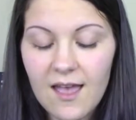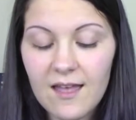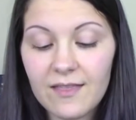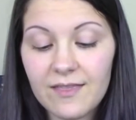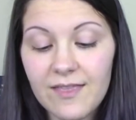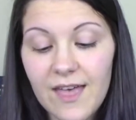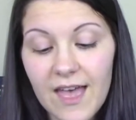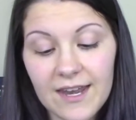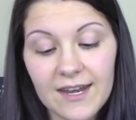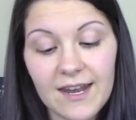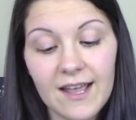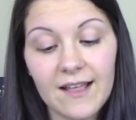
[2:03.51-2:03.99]

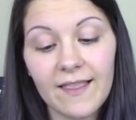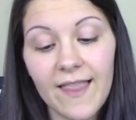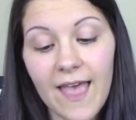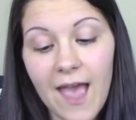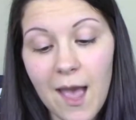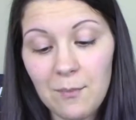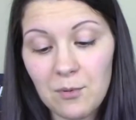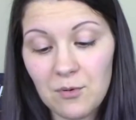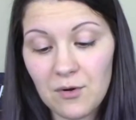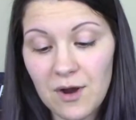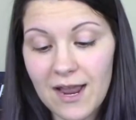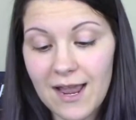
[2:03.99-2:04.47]
Then
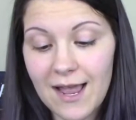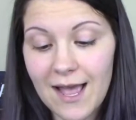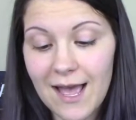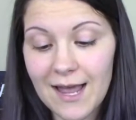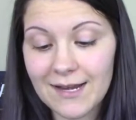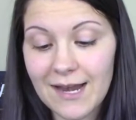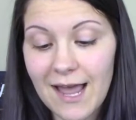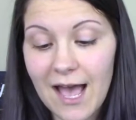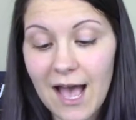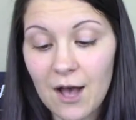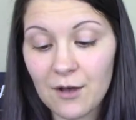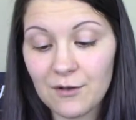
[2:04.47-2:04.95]
elaborate
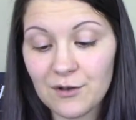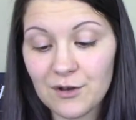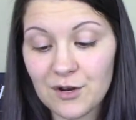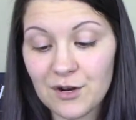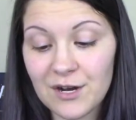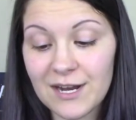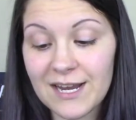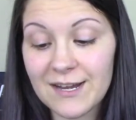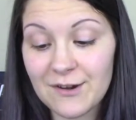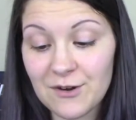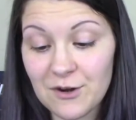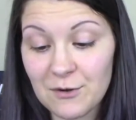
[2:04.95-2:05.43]
on how
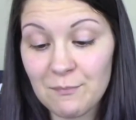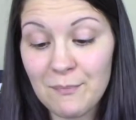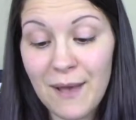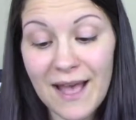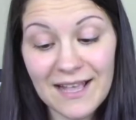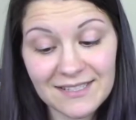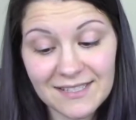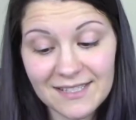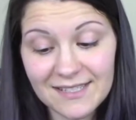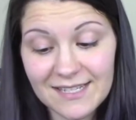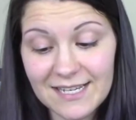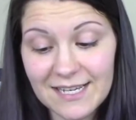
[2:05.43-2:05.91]
your inner
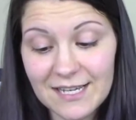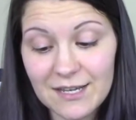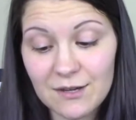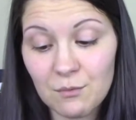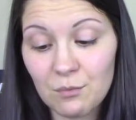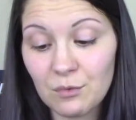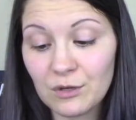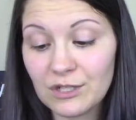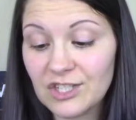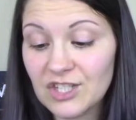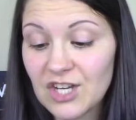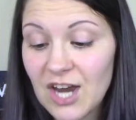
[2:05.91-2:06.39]

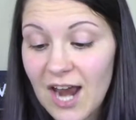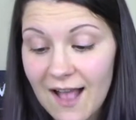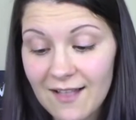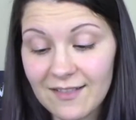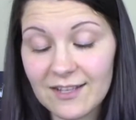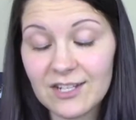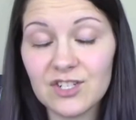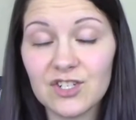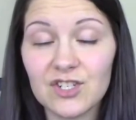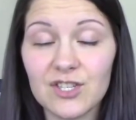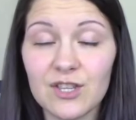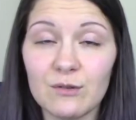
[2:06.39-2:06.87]
bestie would
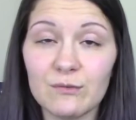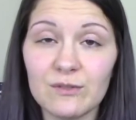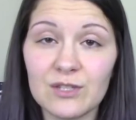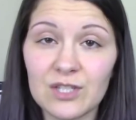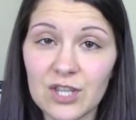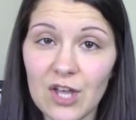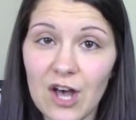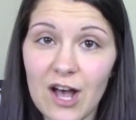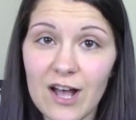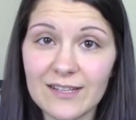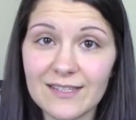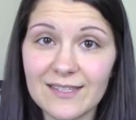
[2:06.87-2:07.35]
challenge those
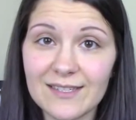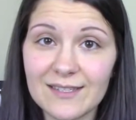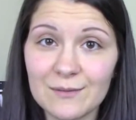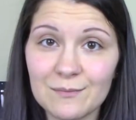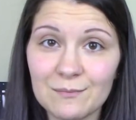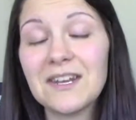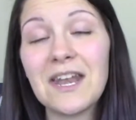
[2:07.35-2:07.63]
thoughts.